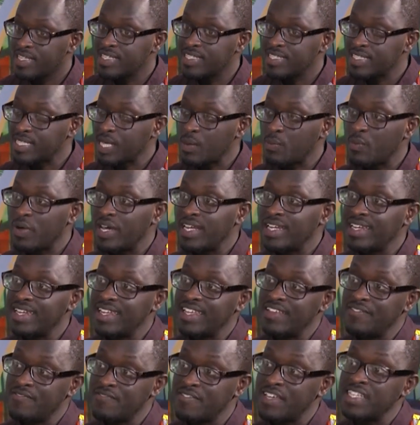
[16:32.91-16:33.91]

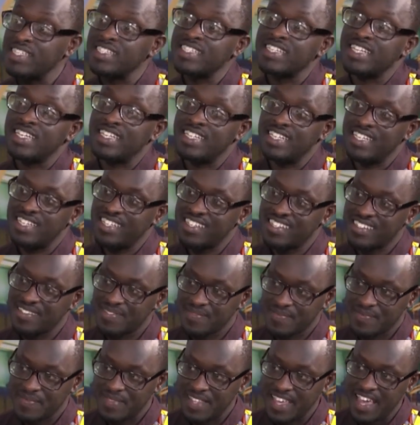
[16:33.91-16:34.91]
someone invested in
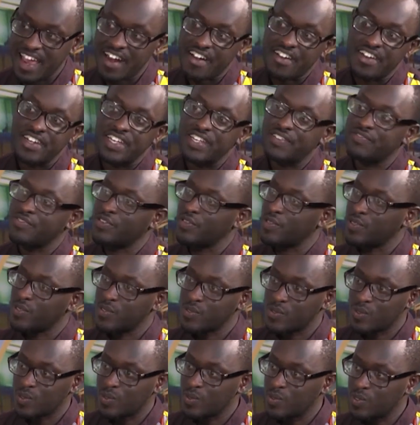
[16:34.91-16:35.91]
the R and D for
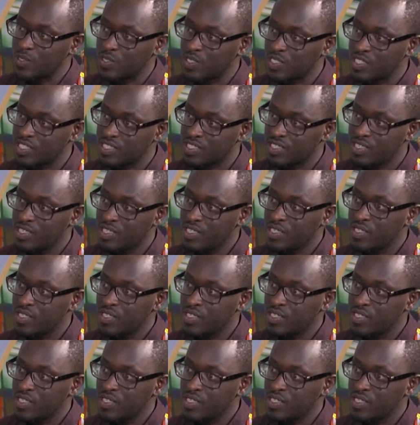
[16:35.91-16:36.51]
those solutions.